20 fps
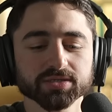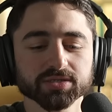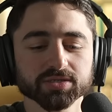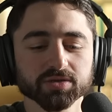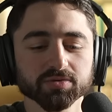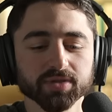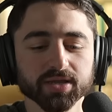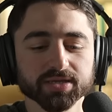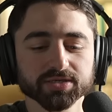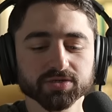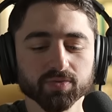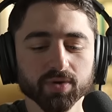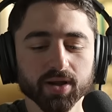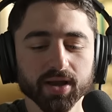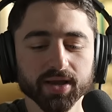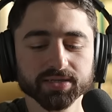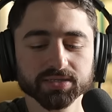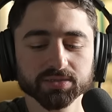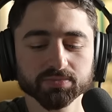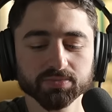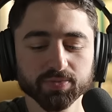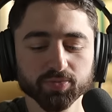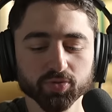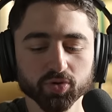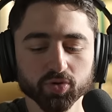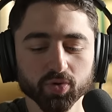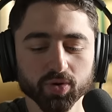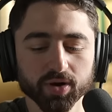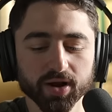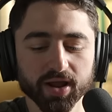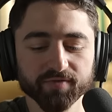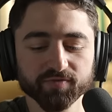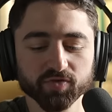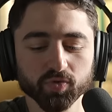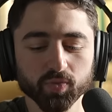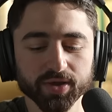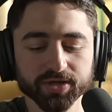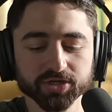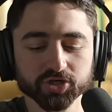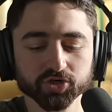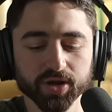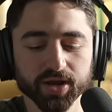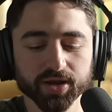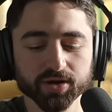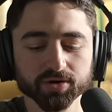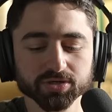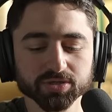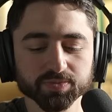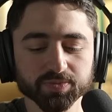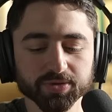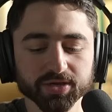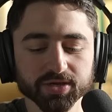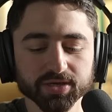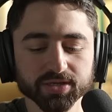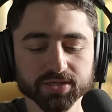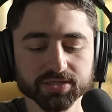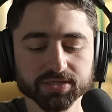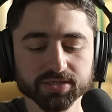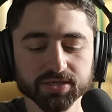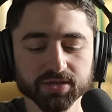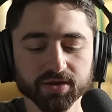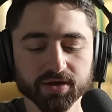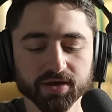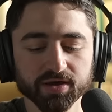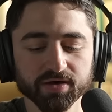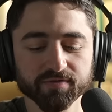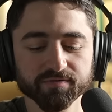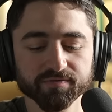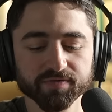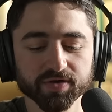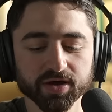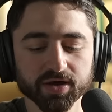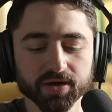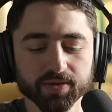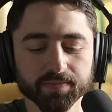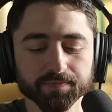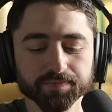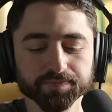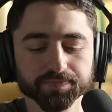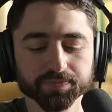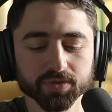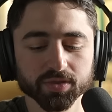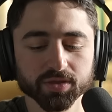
so less rise in people who are heavyweight trainers because of um,